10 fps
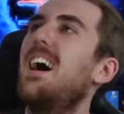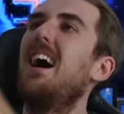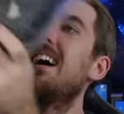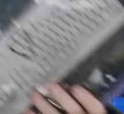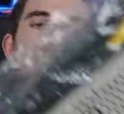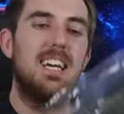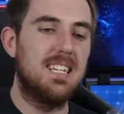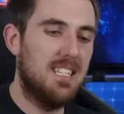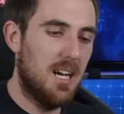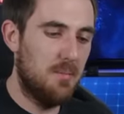Okay,
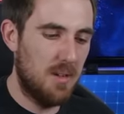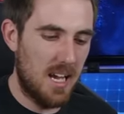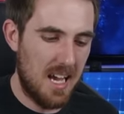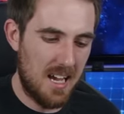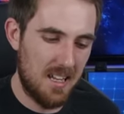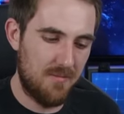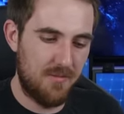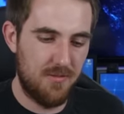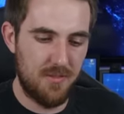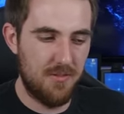next up, uh,
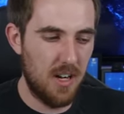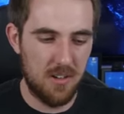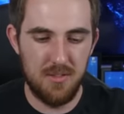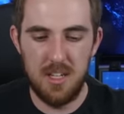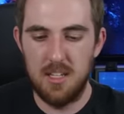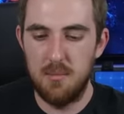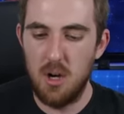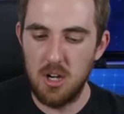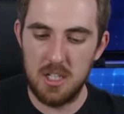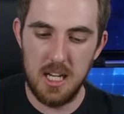final thing in the
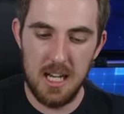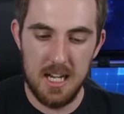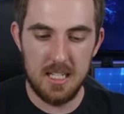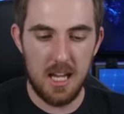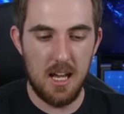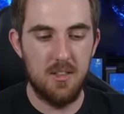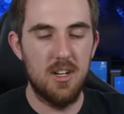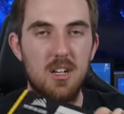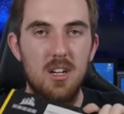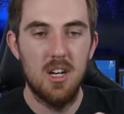box is uh,
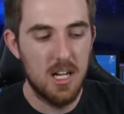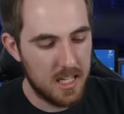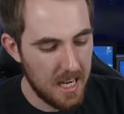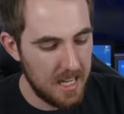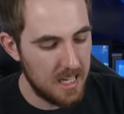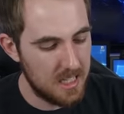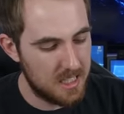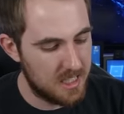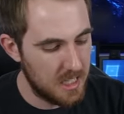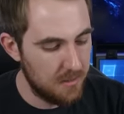the K
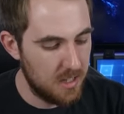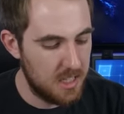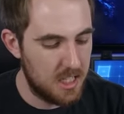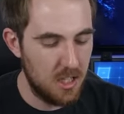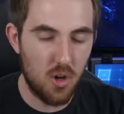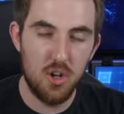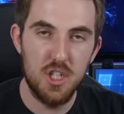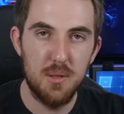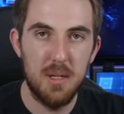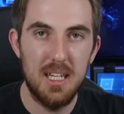seventy R
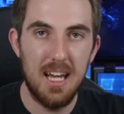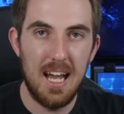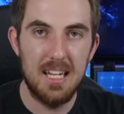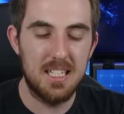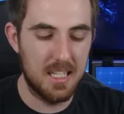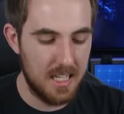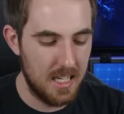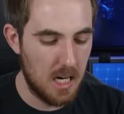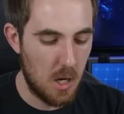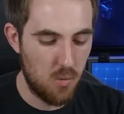G B S
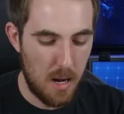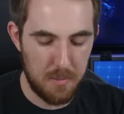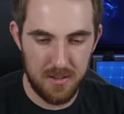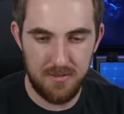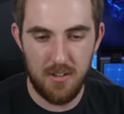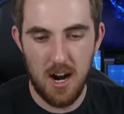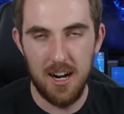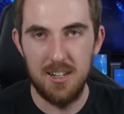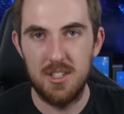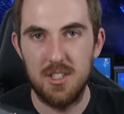E Rapid
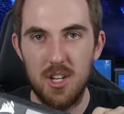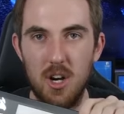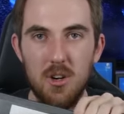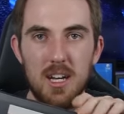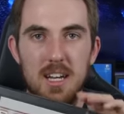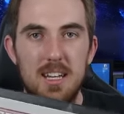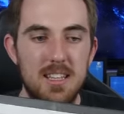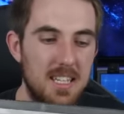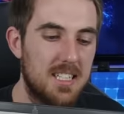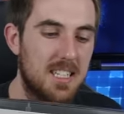Fire. So
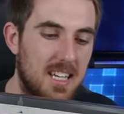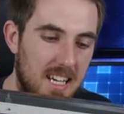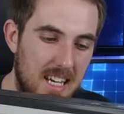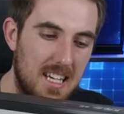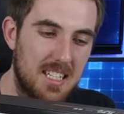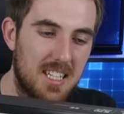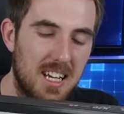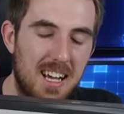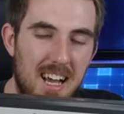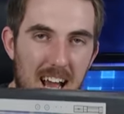this is
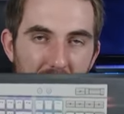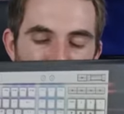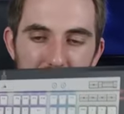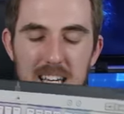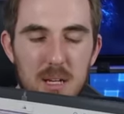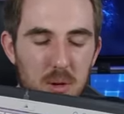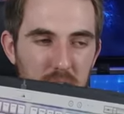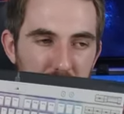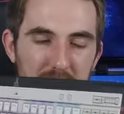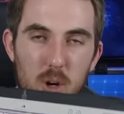a keyboard
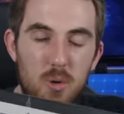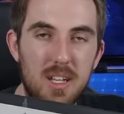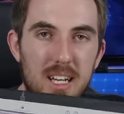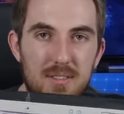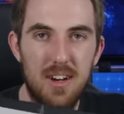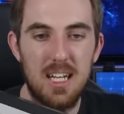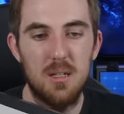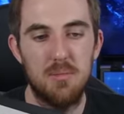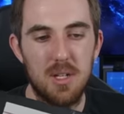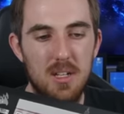that's only
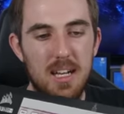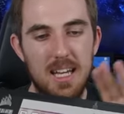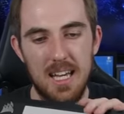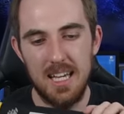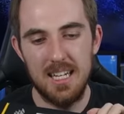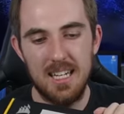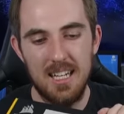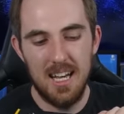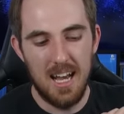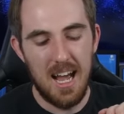available in
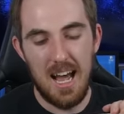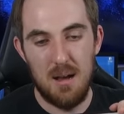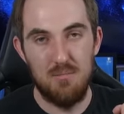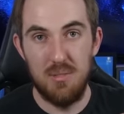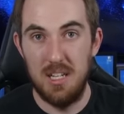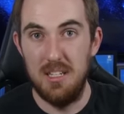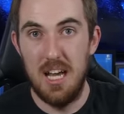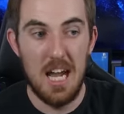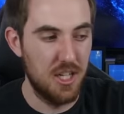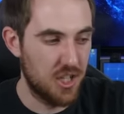uh, in
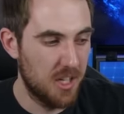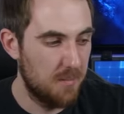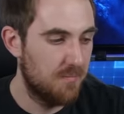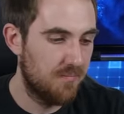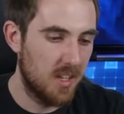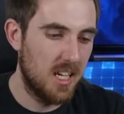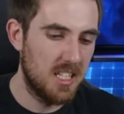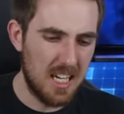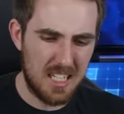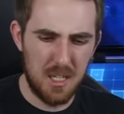Asia. It's
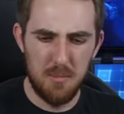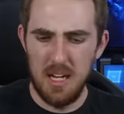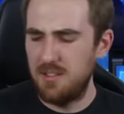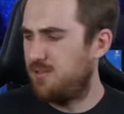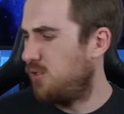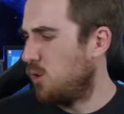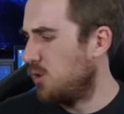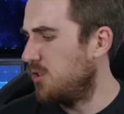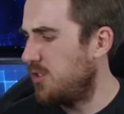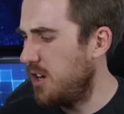actually meant for
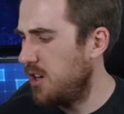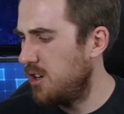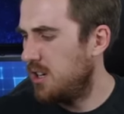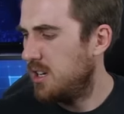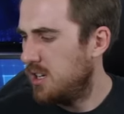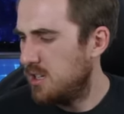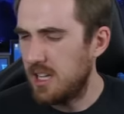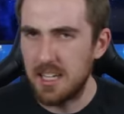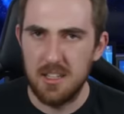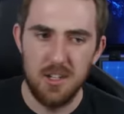their
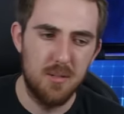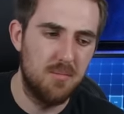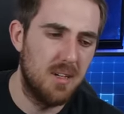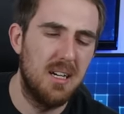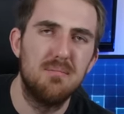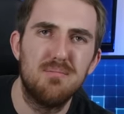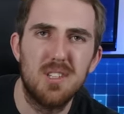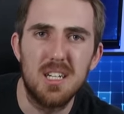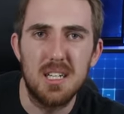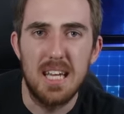like their uh,
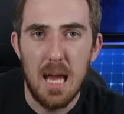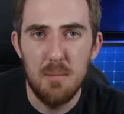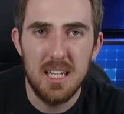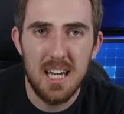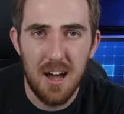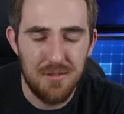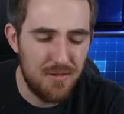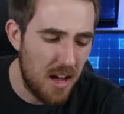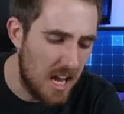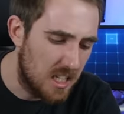their gaming
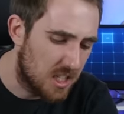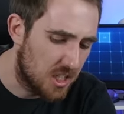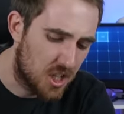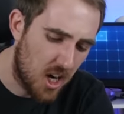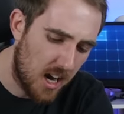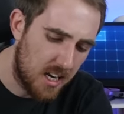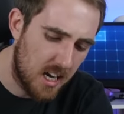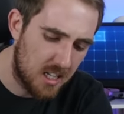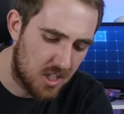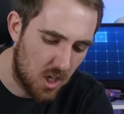cafes in China
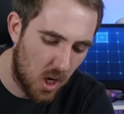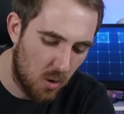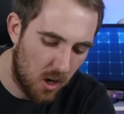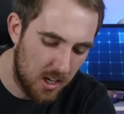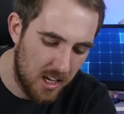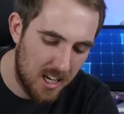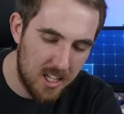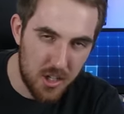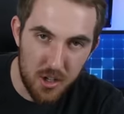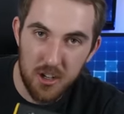and so on.
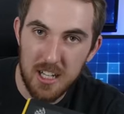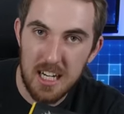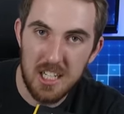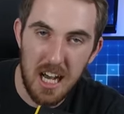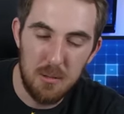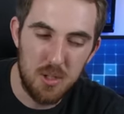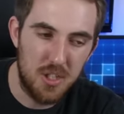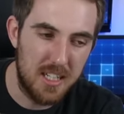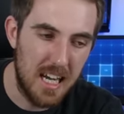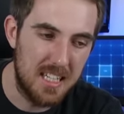So you're not actually able to
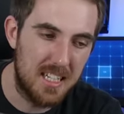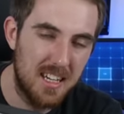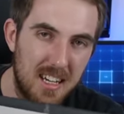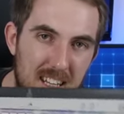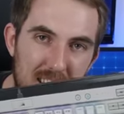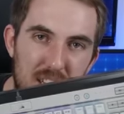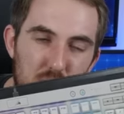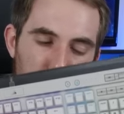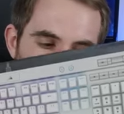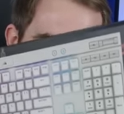get this
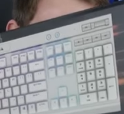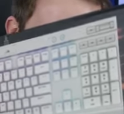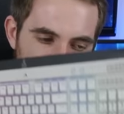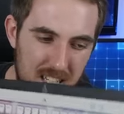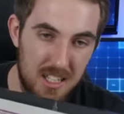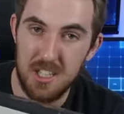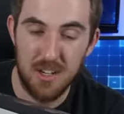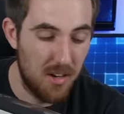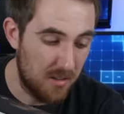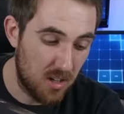one in South
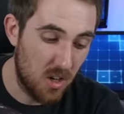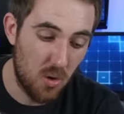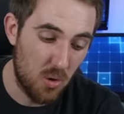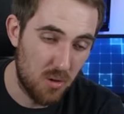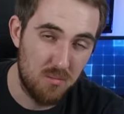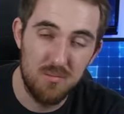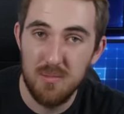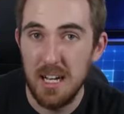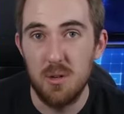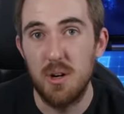Africa or
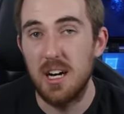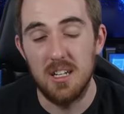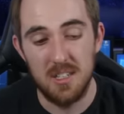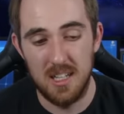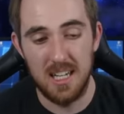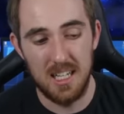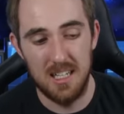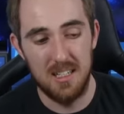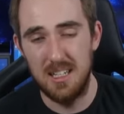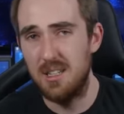anywhere else like
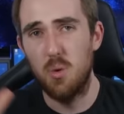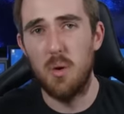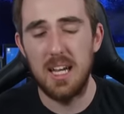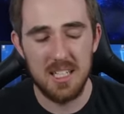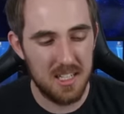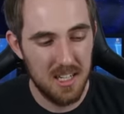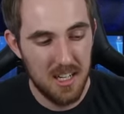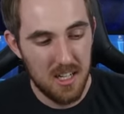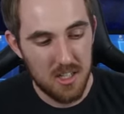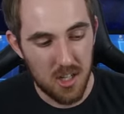in in the West.
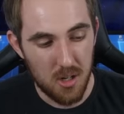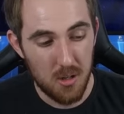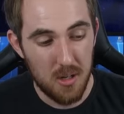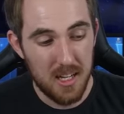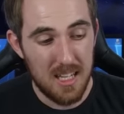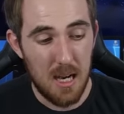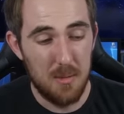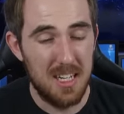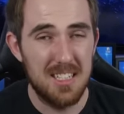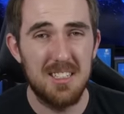So yeah,
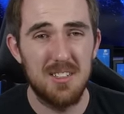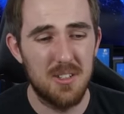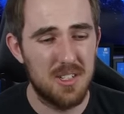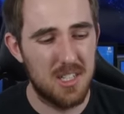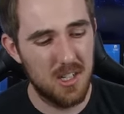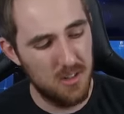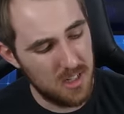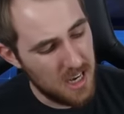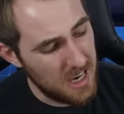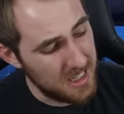but it looks so
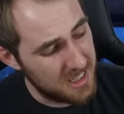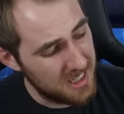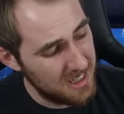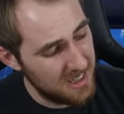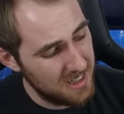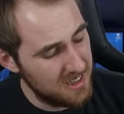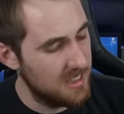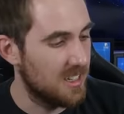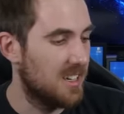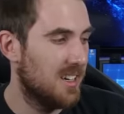nice.
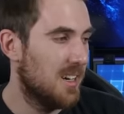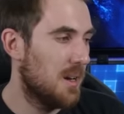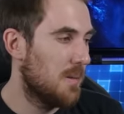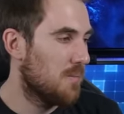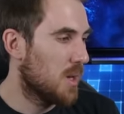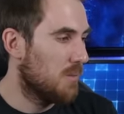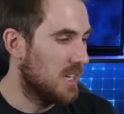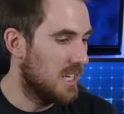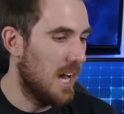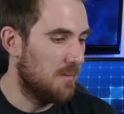Ugh.
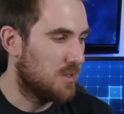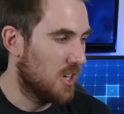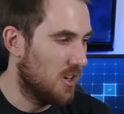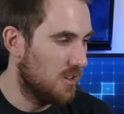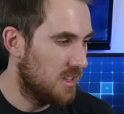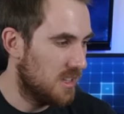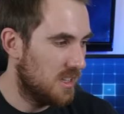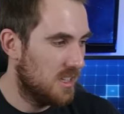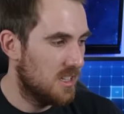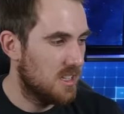But yeah, so
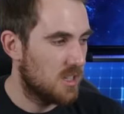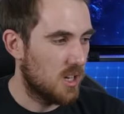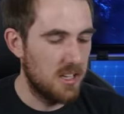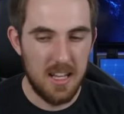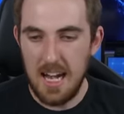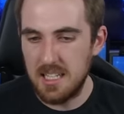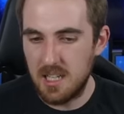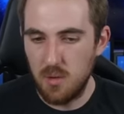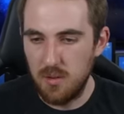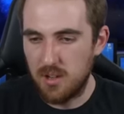it's got that.
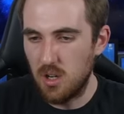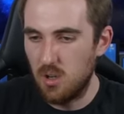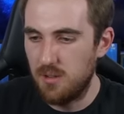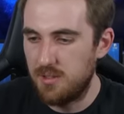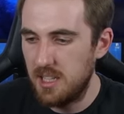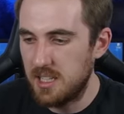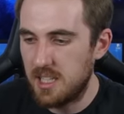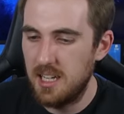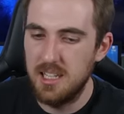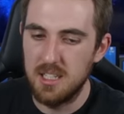We've got all of
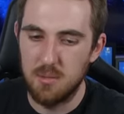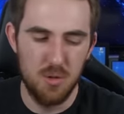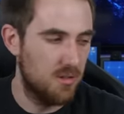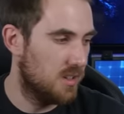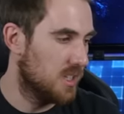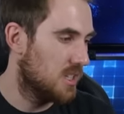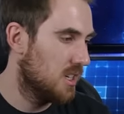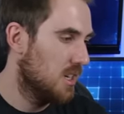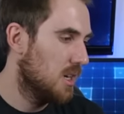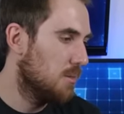this. Let's move this
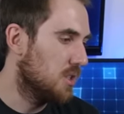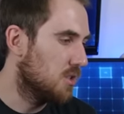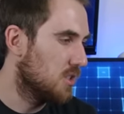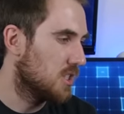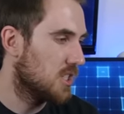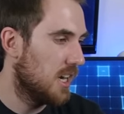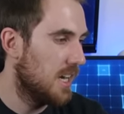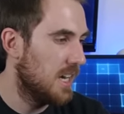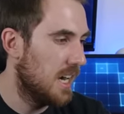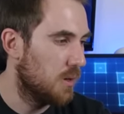bit to the
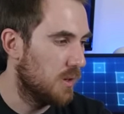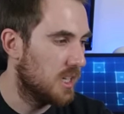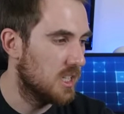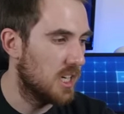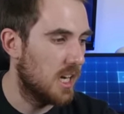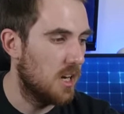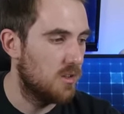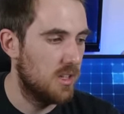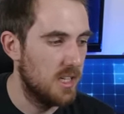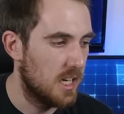side, and we can check out
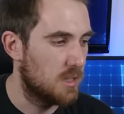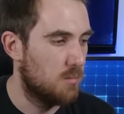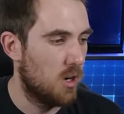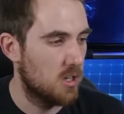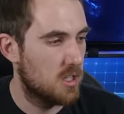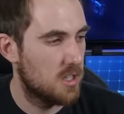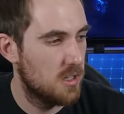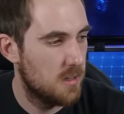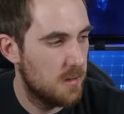the next box.